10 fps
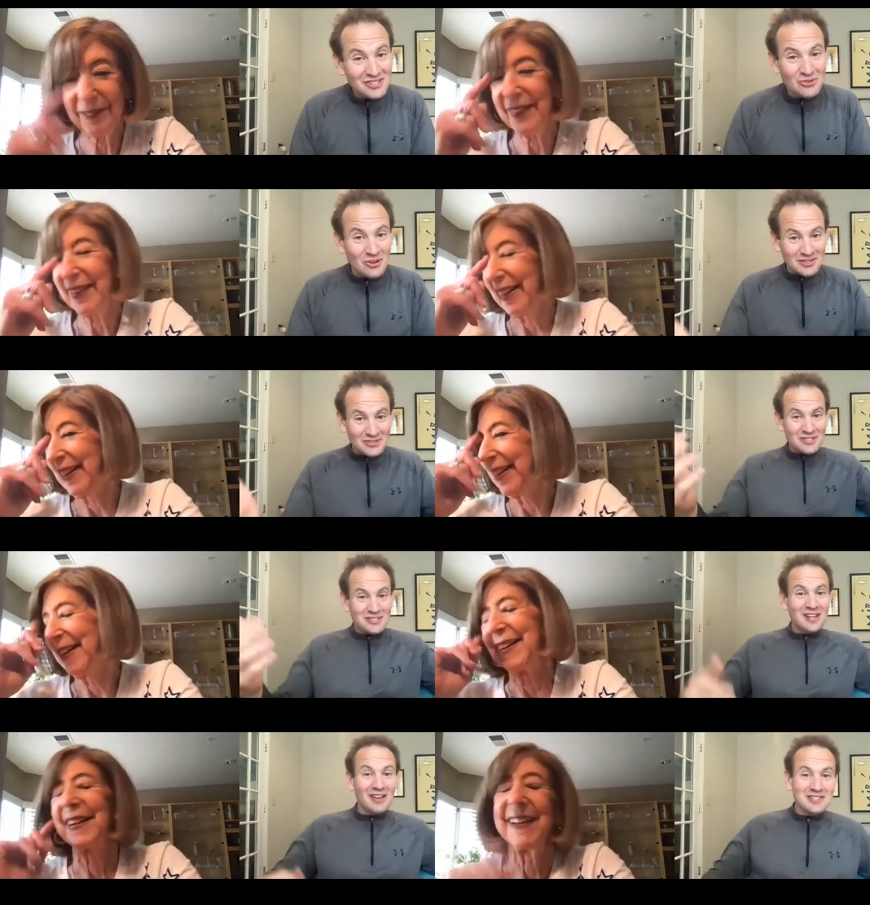Speaker 1: stories. So
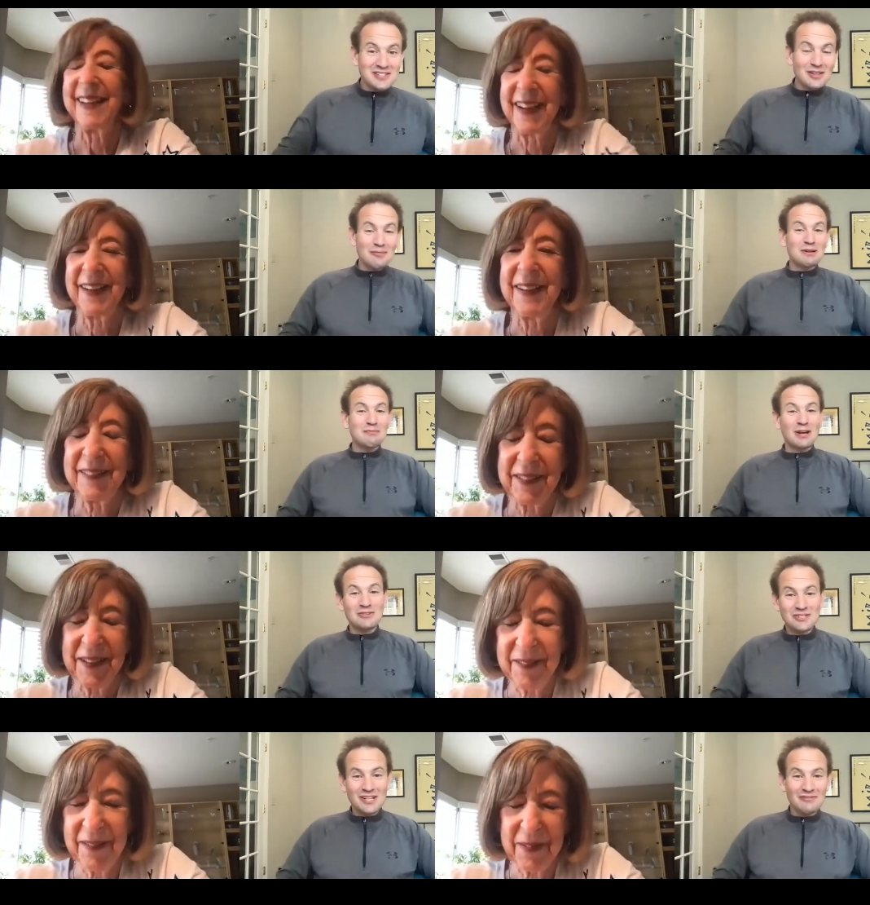just tell us a little bit about
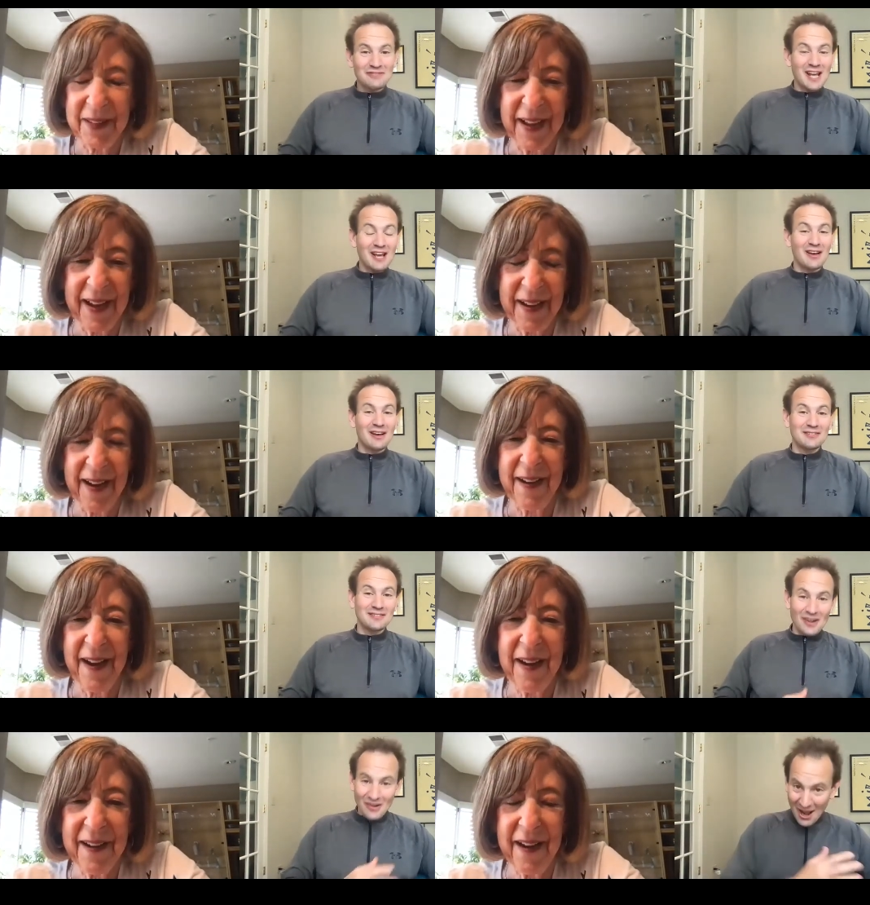yourself now. Uh,
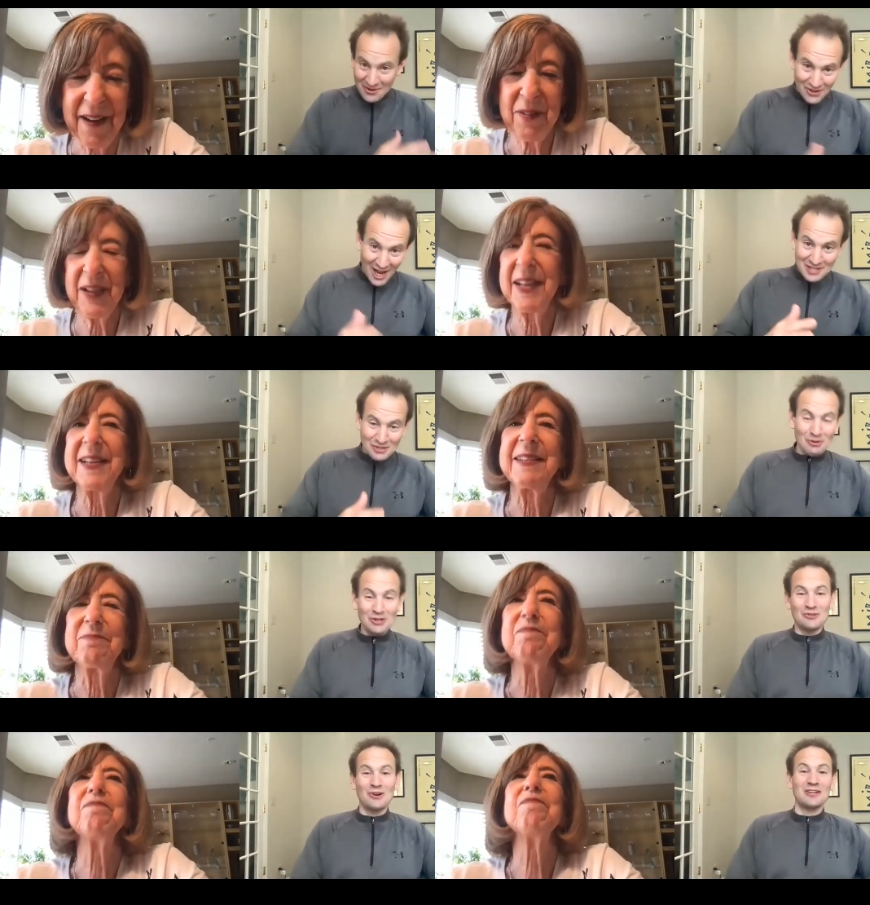you know how you got to
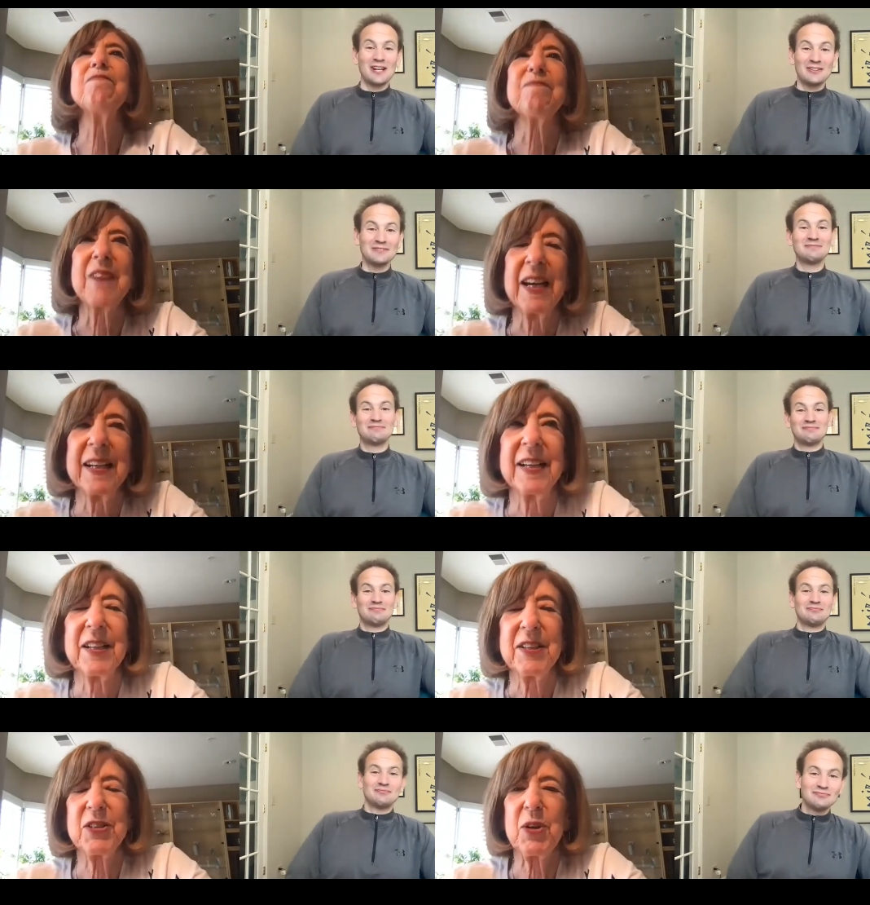where you are
Speaker 2: now.
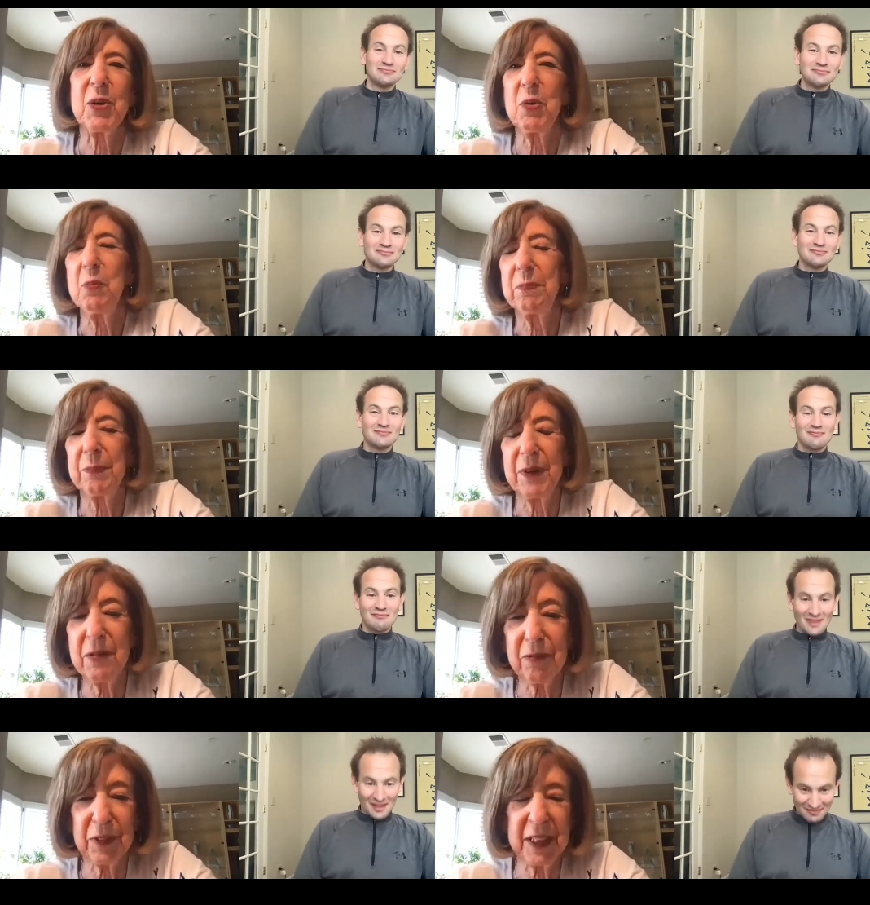So
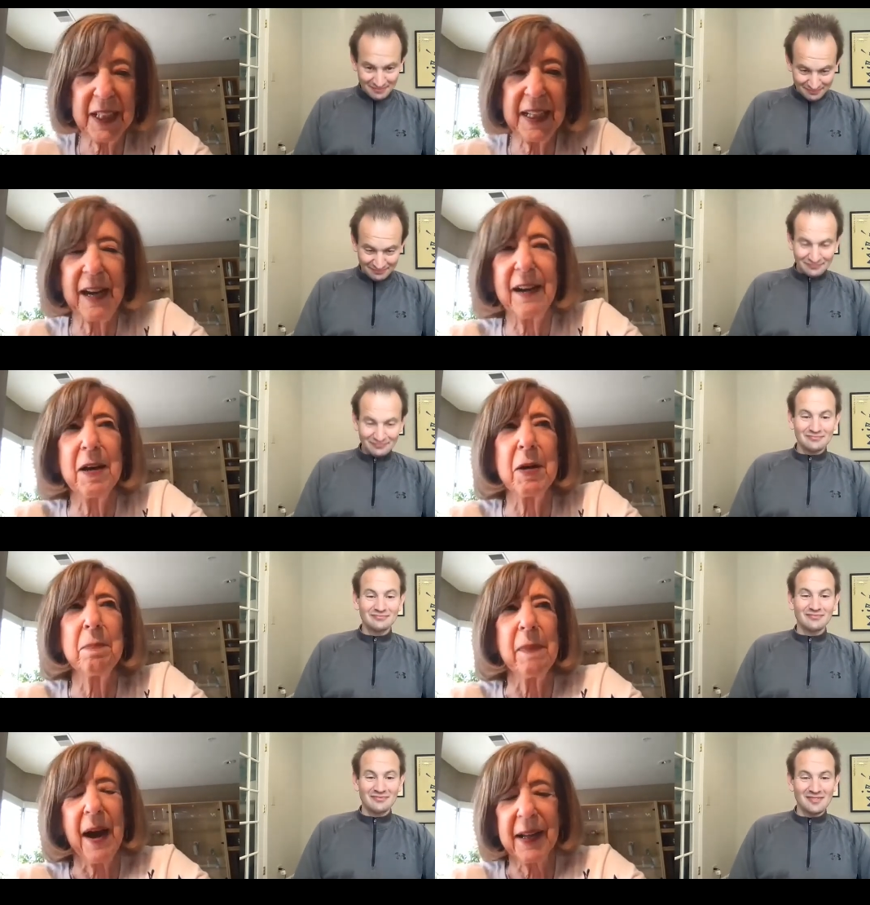briefly,
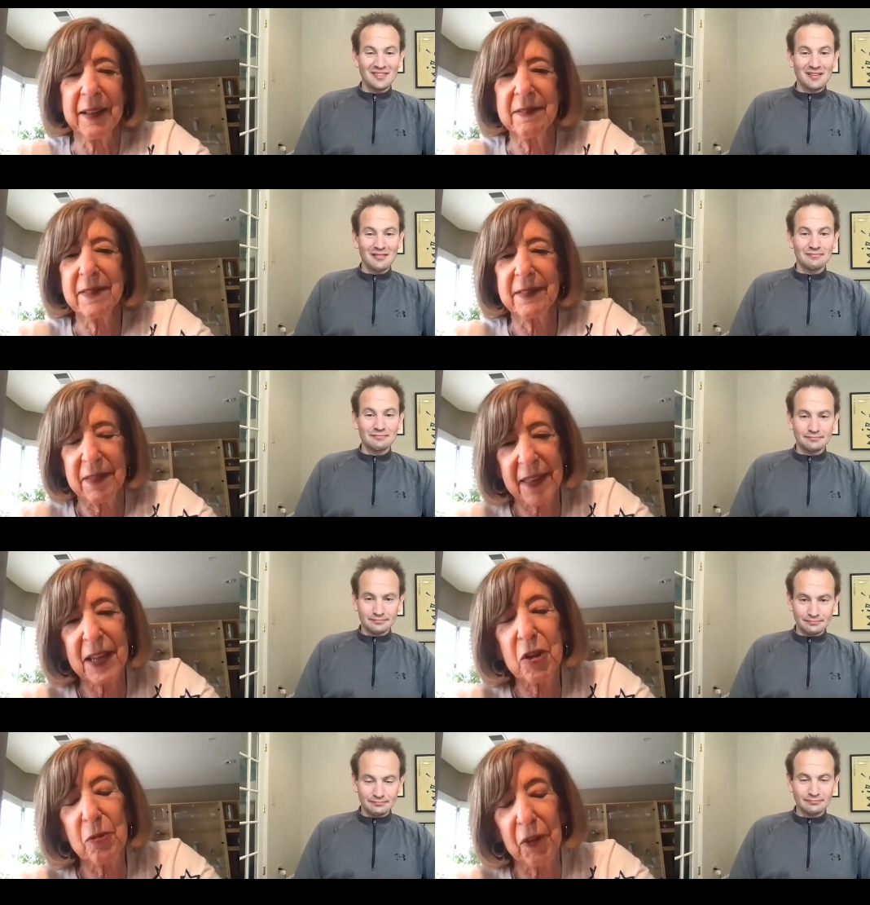um, I can
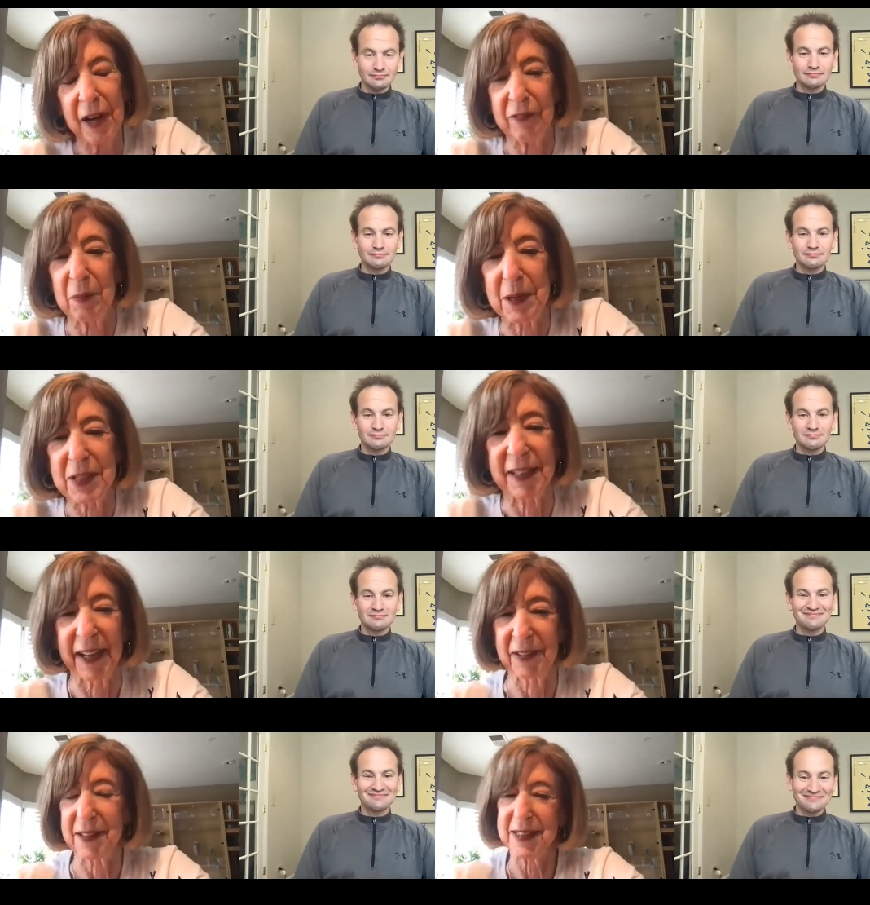thank you for having me
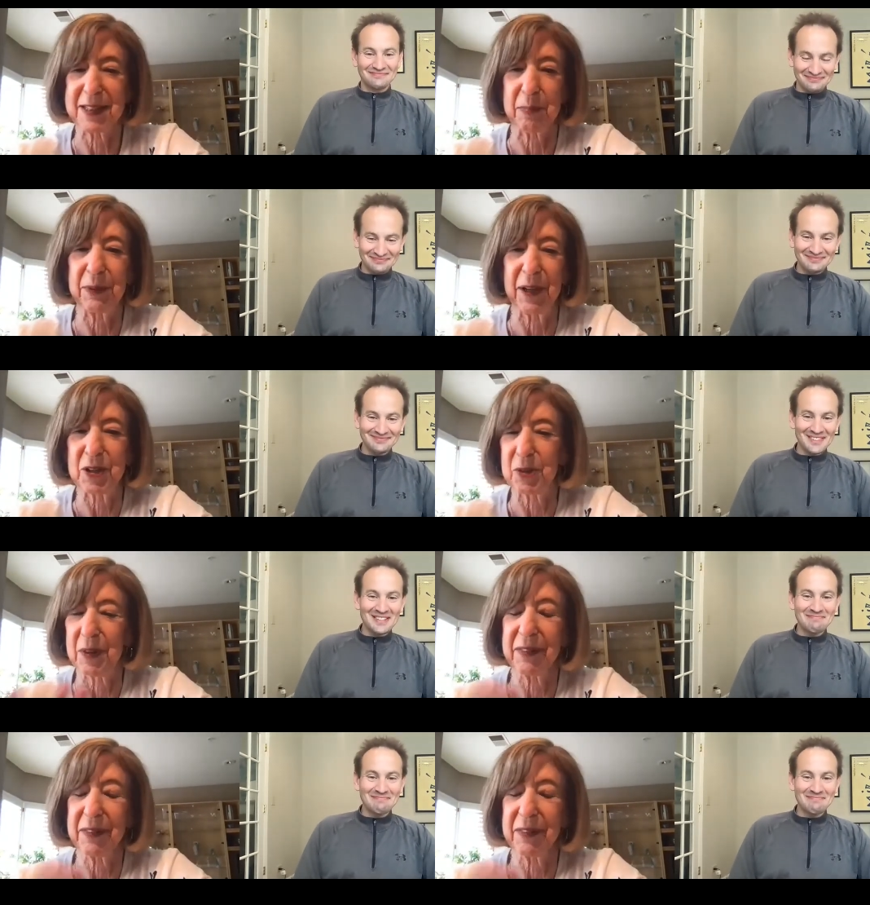today. This is a pleasure, and